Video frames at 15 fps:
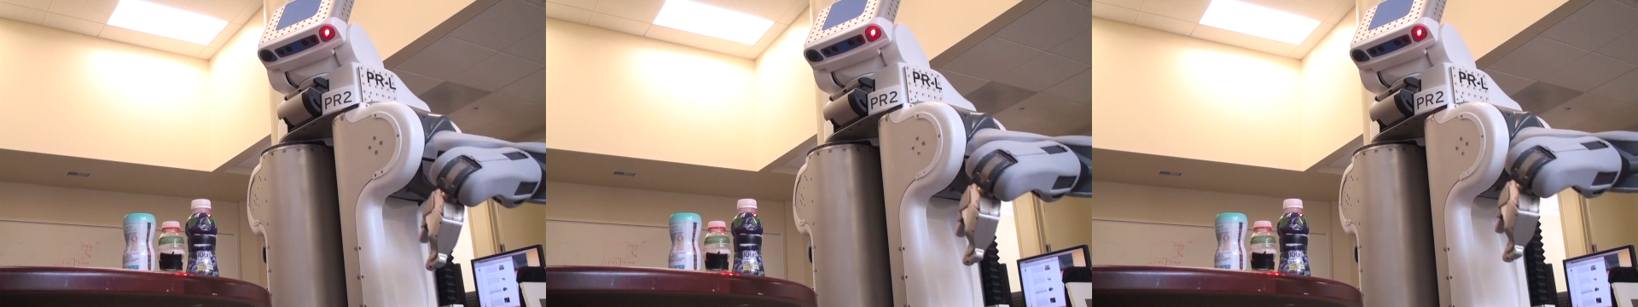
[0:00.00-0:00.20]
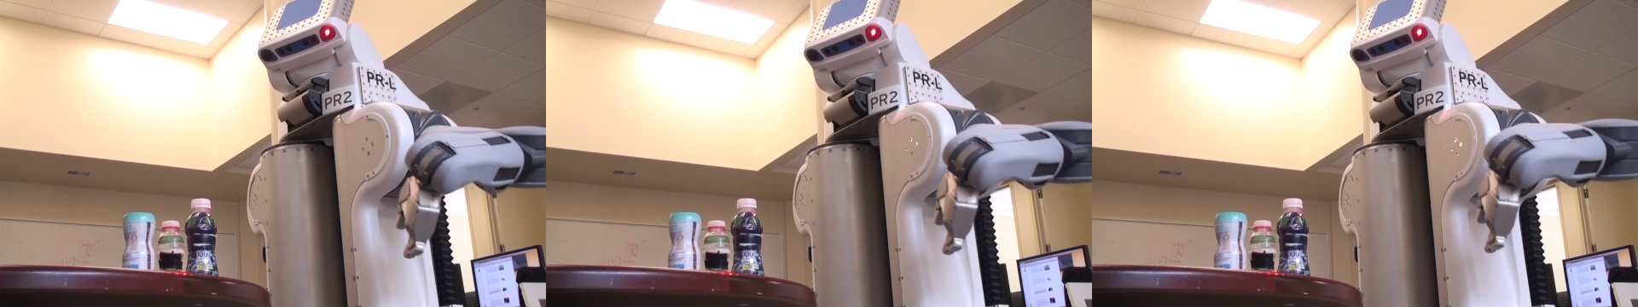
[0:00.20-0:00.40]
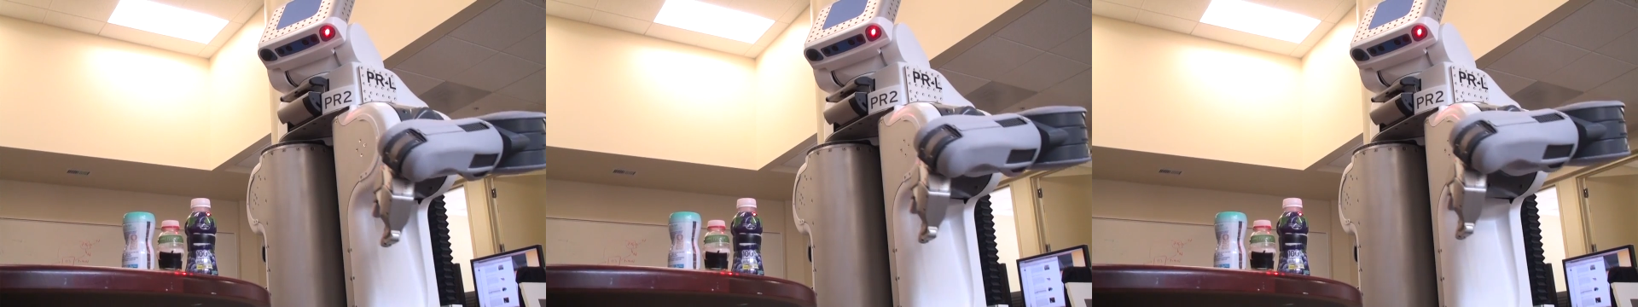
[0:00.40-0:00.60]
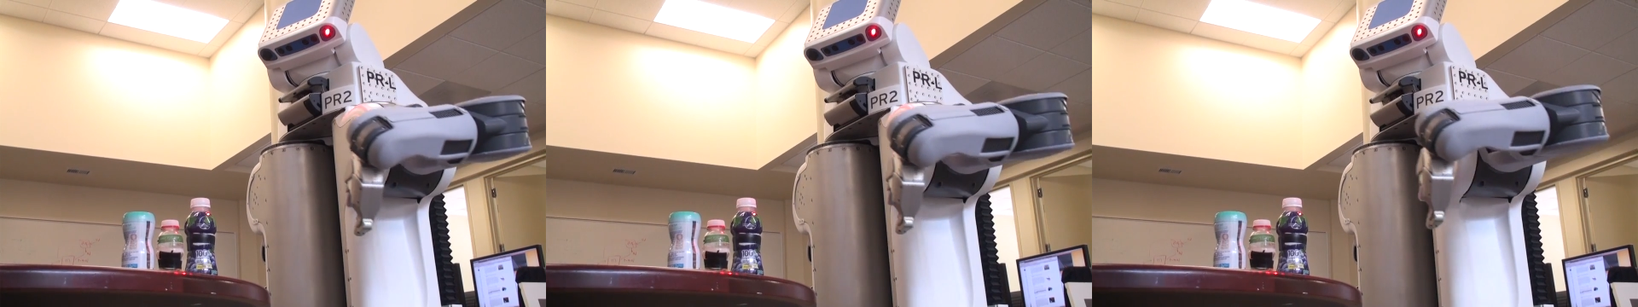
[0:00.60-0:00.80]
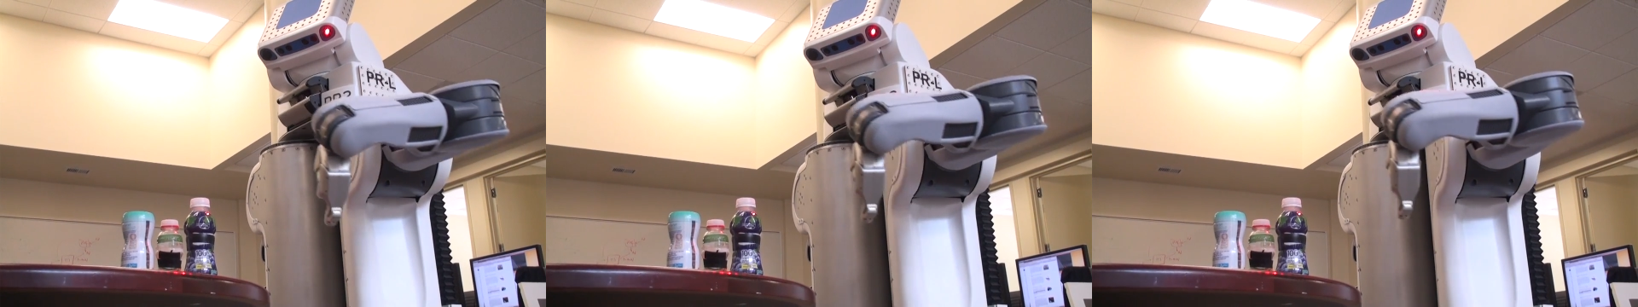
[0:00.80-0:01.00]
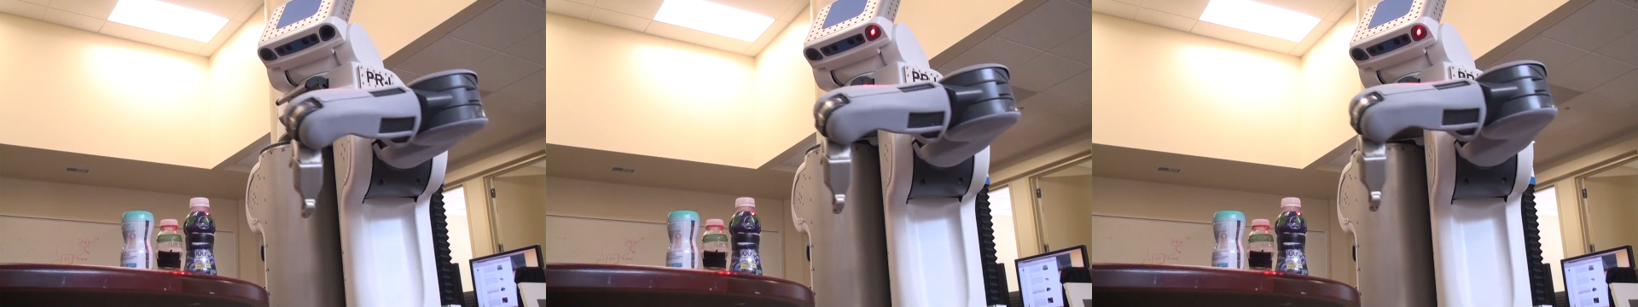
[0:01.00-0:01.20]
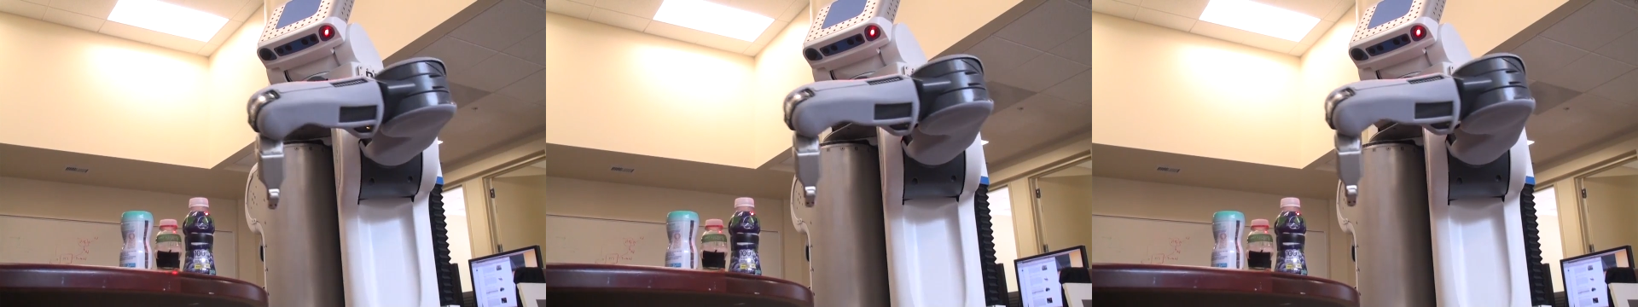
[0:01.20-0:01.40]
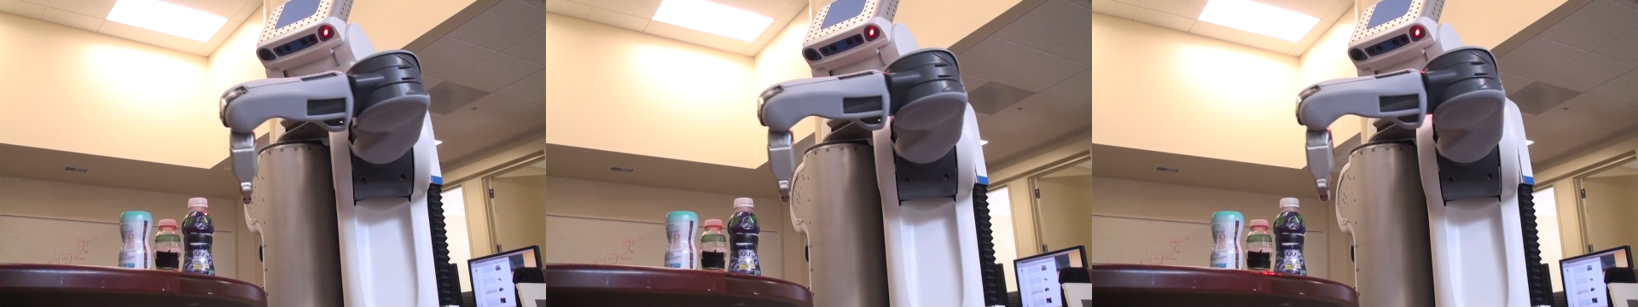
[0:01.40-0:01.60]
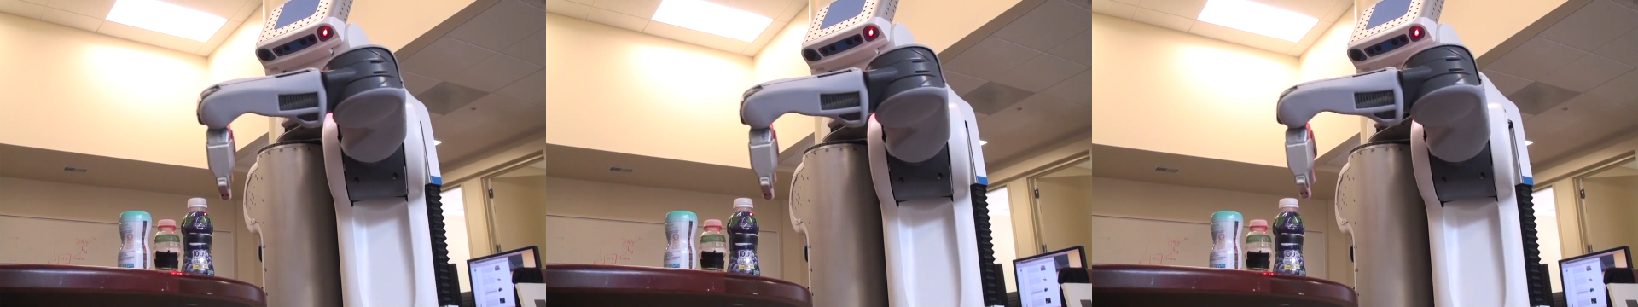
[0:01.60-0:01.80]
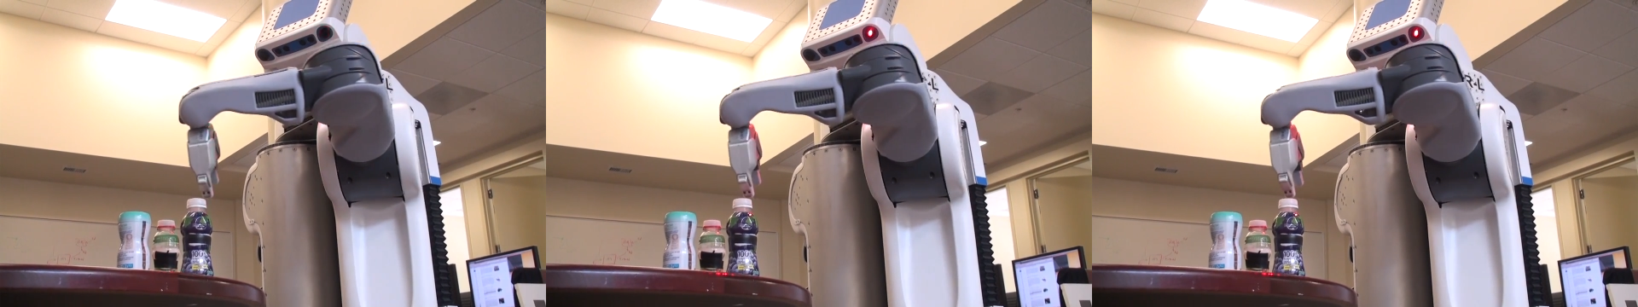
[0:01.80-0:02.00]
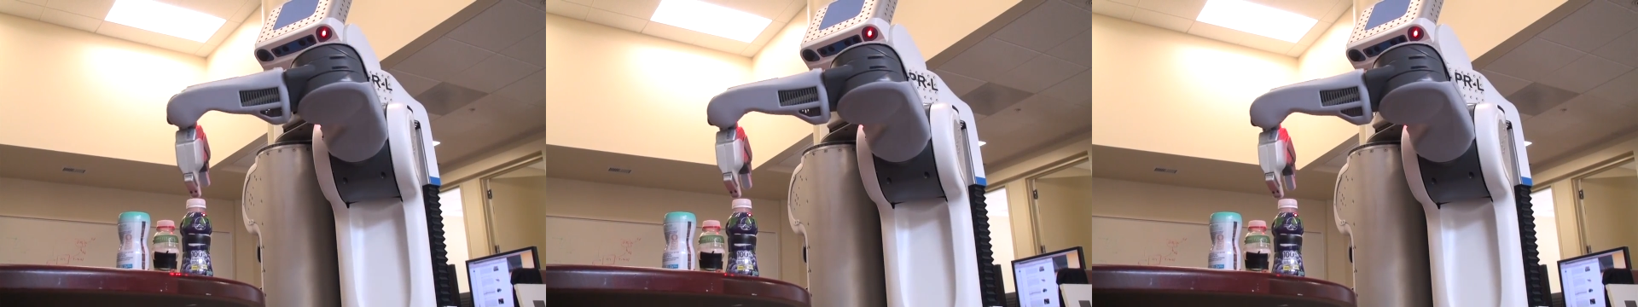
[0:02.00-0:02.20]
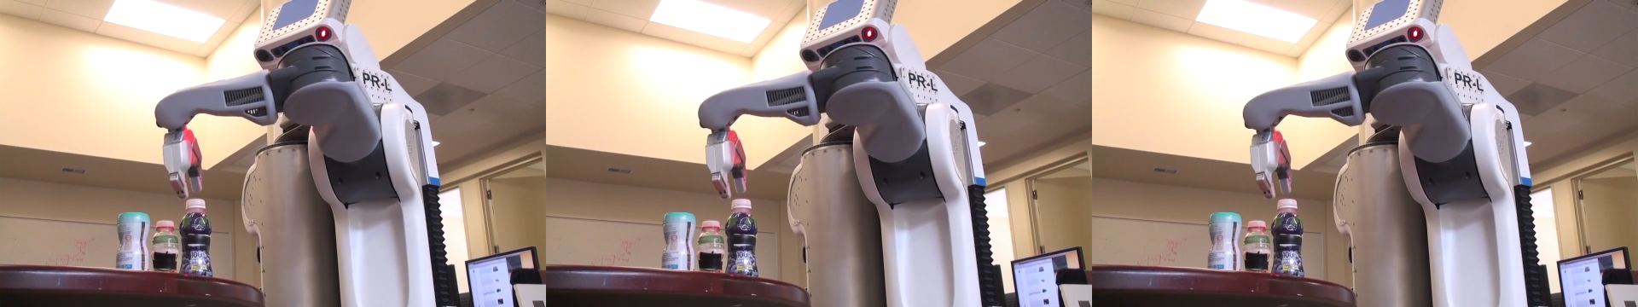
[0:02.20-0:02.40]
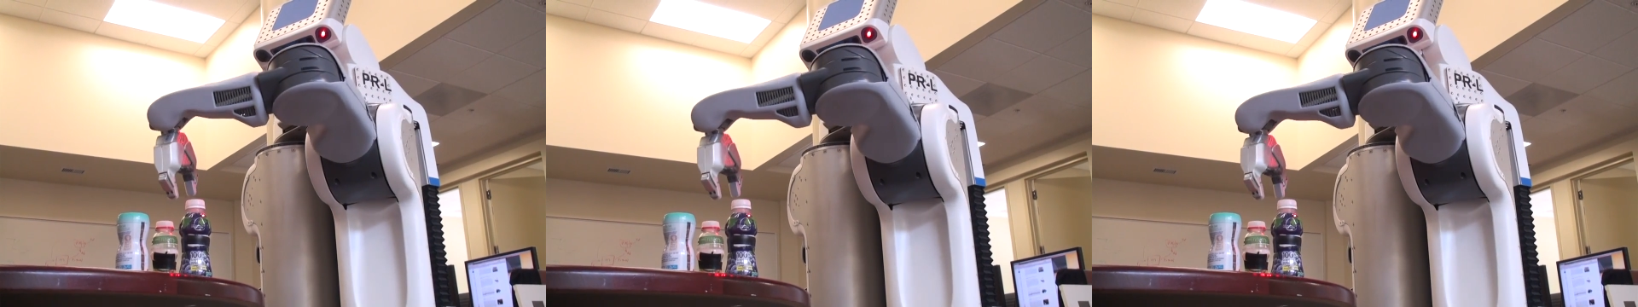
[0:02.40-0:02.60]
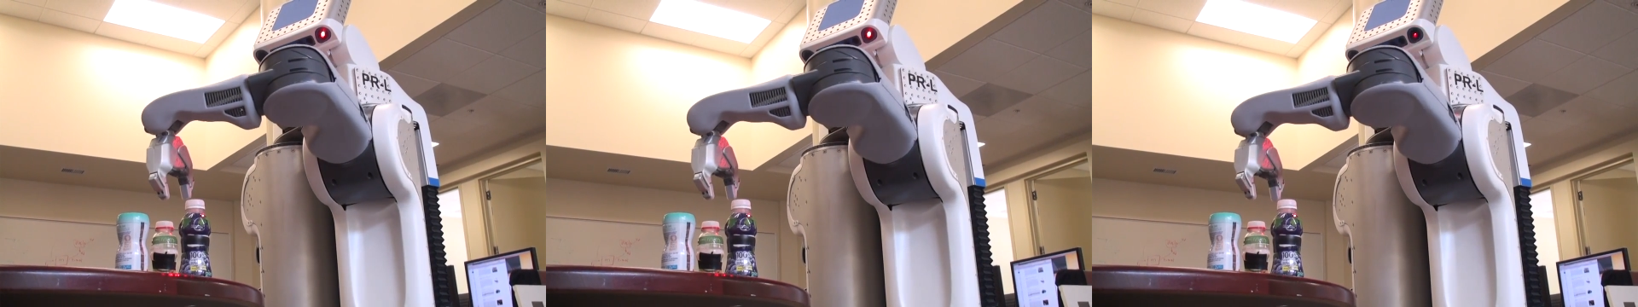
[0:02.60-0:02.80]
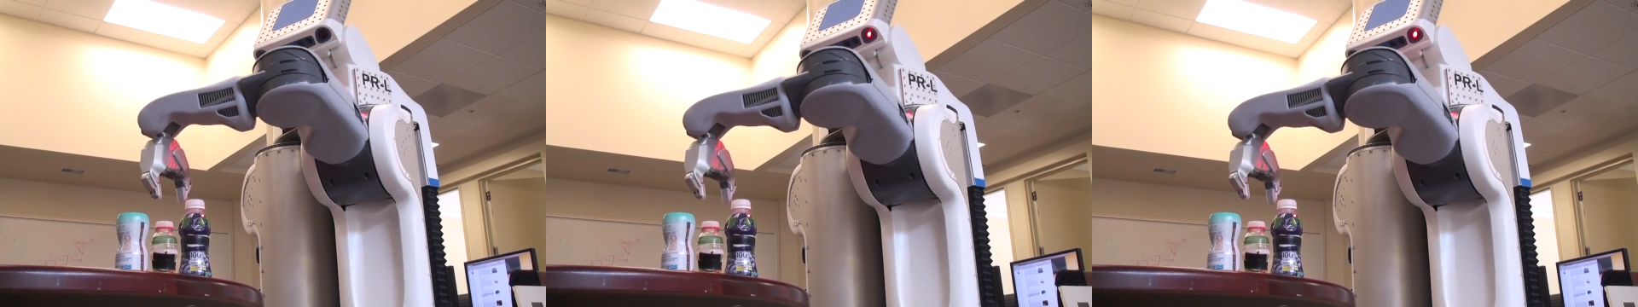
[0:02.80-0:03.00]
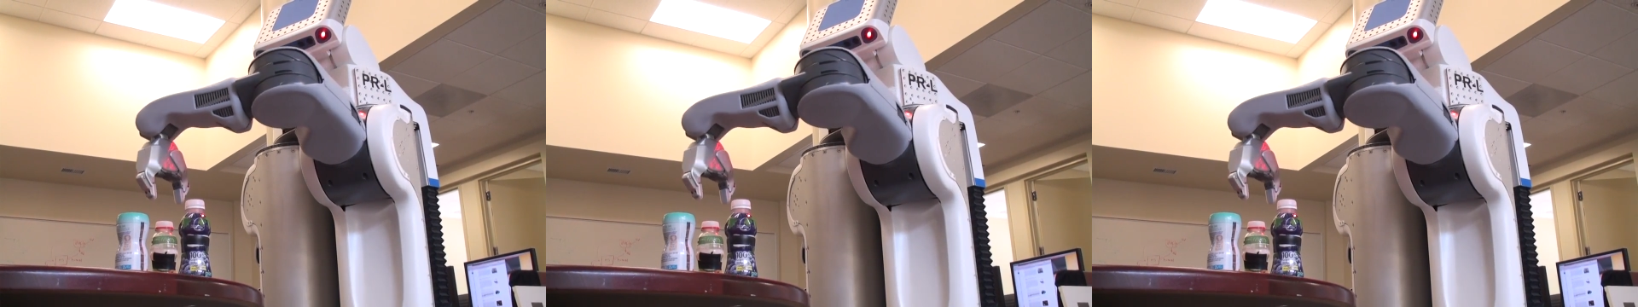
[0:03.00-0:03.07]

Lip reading: [unreadable: no face in view]